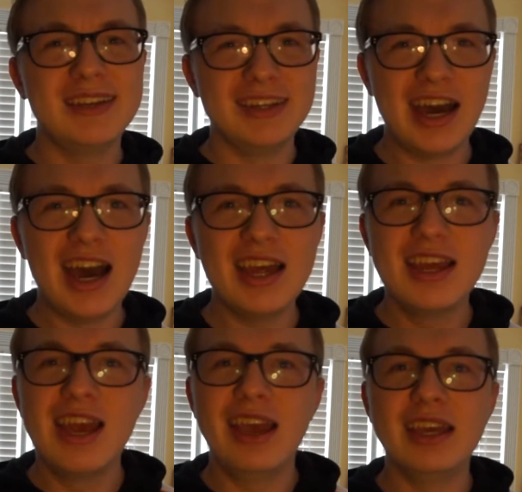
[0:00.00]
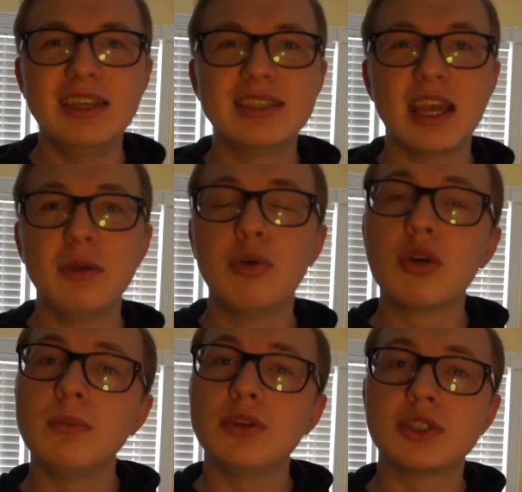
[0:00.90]
to not, is a
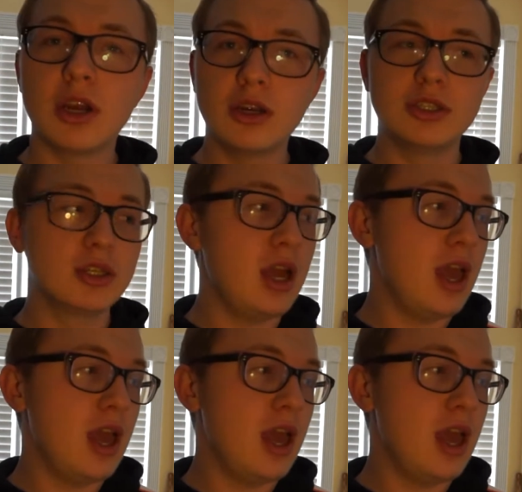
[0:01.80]
portable charger.